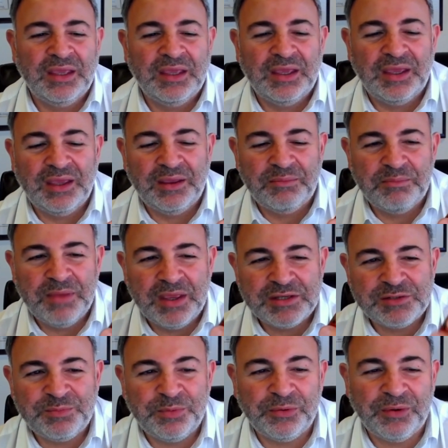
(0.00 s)

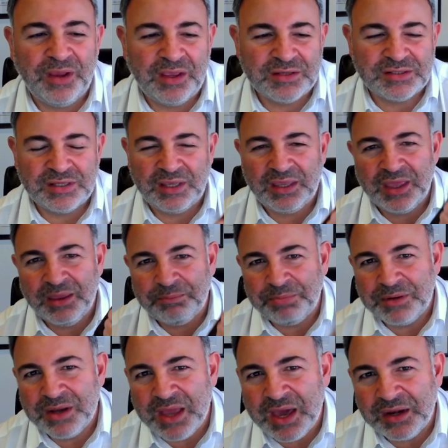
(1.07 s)
mesmerizing,
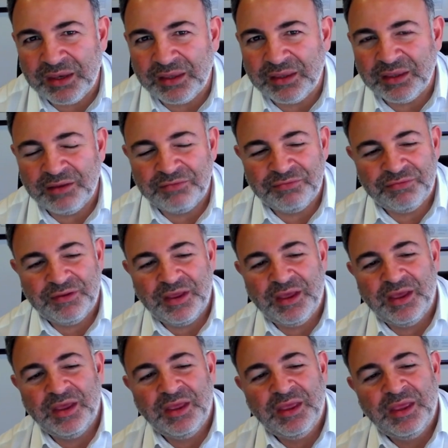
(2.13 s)
hypnotic
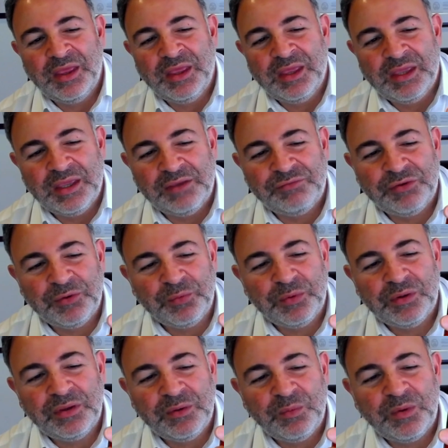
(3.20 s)
if you
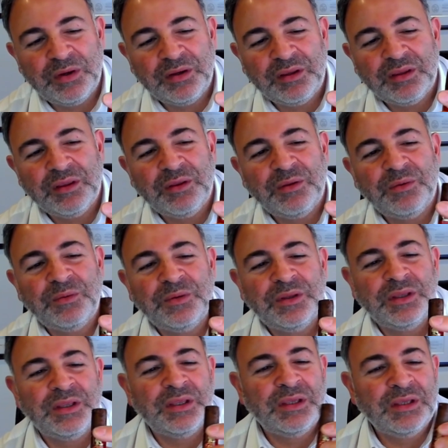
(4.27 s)
really want to go
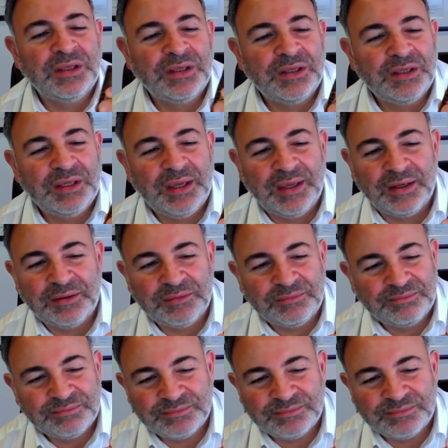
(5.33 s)
and